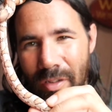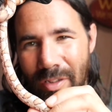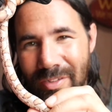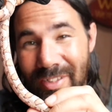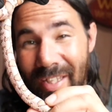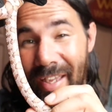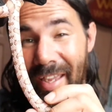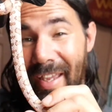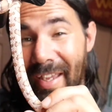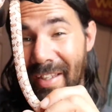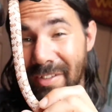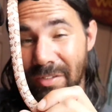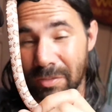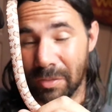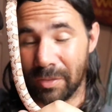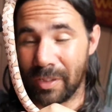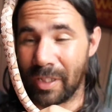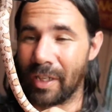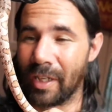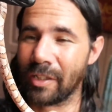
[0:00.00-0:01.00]
to
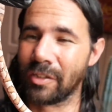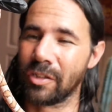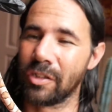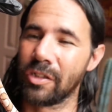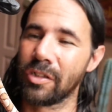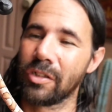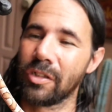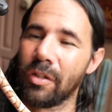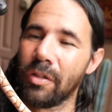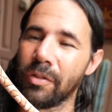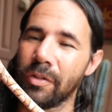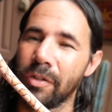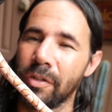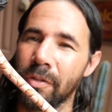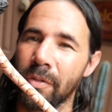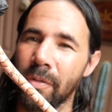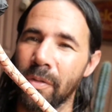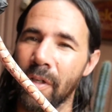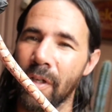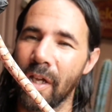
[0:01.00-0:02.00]
Hazel that I just showed
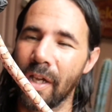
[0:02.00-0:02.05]
you.